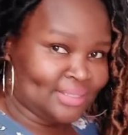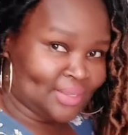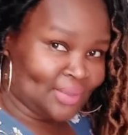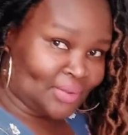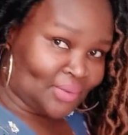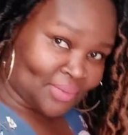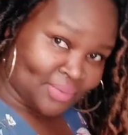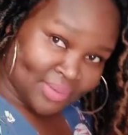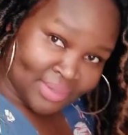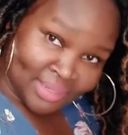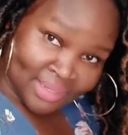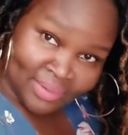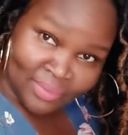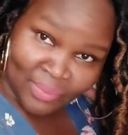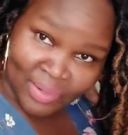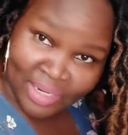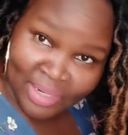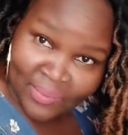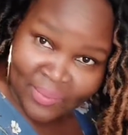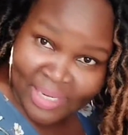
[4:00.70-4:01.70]
so
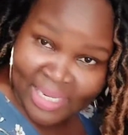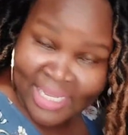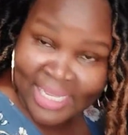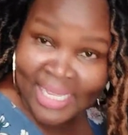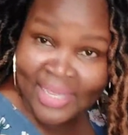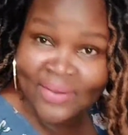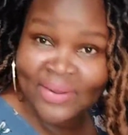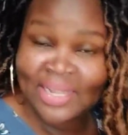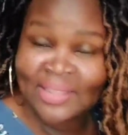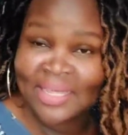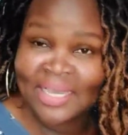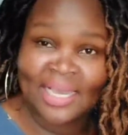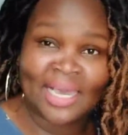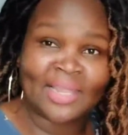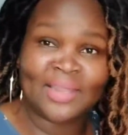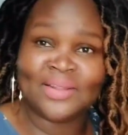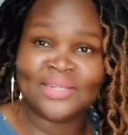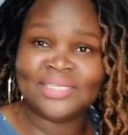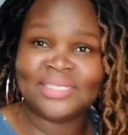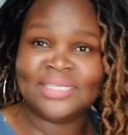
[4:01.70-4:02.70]
really cute, and the
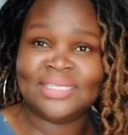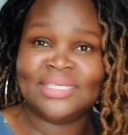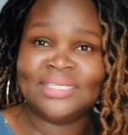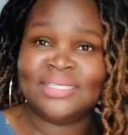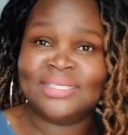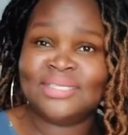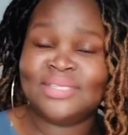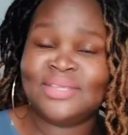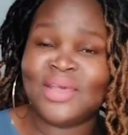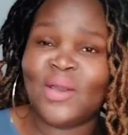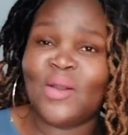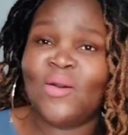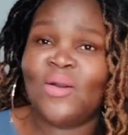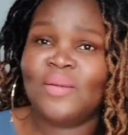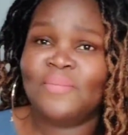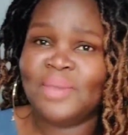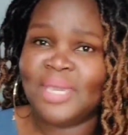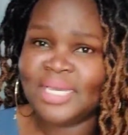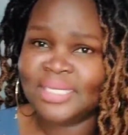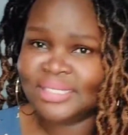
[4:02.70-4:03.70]
color is just so
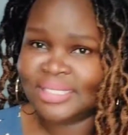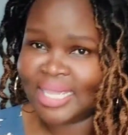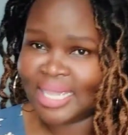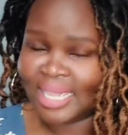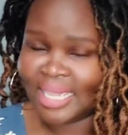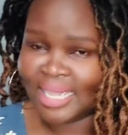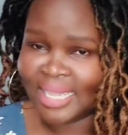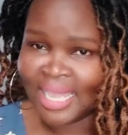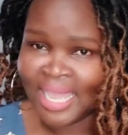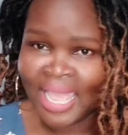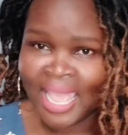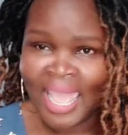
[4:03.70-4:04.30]
amazing.